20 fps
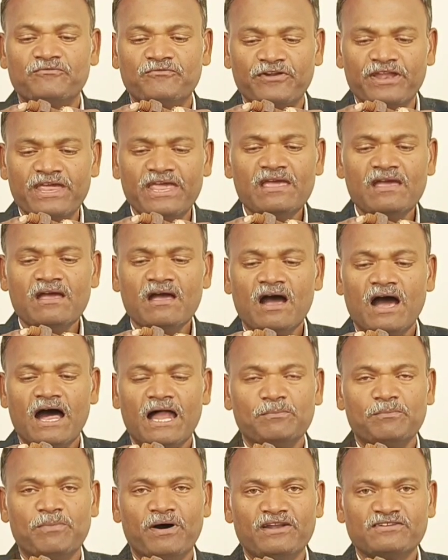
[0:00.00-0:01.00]
free
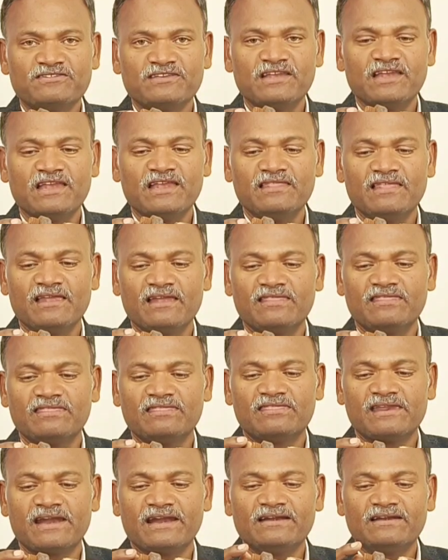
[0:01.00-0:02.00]
and partially
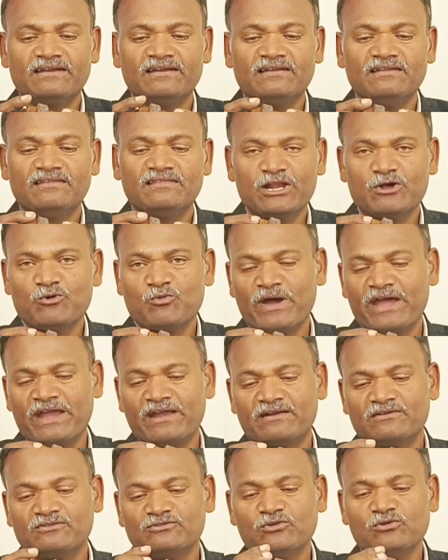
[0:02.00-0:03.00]
the thread required.